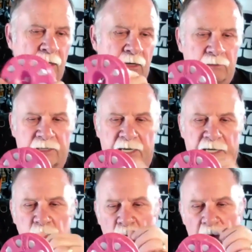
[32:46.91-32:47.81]

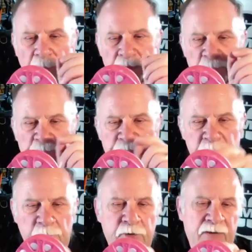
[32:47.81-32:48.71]
Okay. Well, the
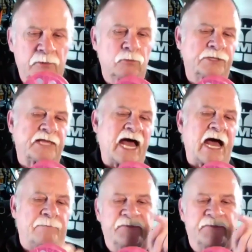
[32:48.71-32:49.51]
problem with that,